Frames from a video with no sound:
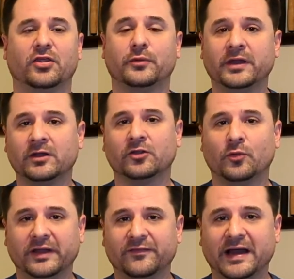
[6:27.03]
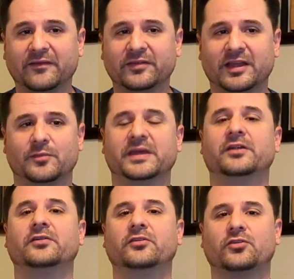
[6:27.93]
325
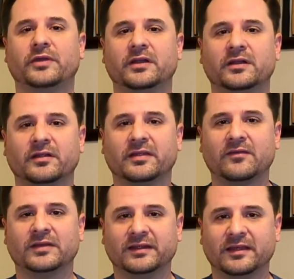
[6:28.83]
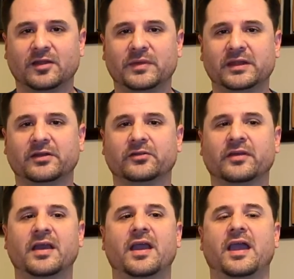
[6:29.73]
centimeters, 370
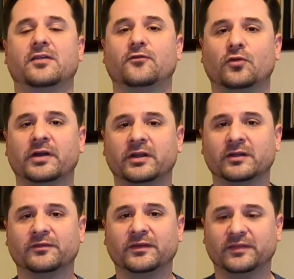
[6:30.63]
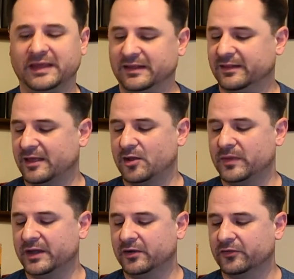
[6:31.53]
centimeters, and 415
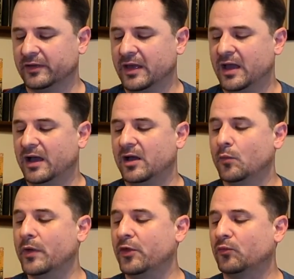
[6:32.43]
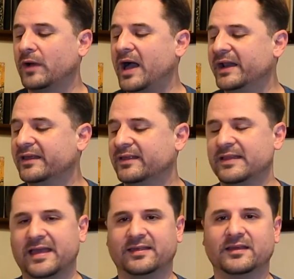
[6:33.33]
centimeters. When the rod is
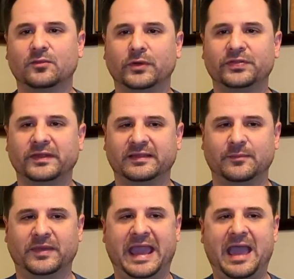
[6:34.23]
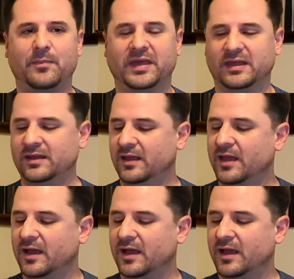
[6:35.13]
nested with the tip cap in,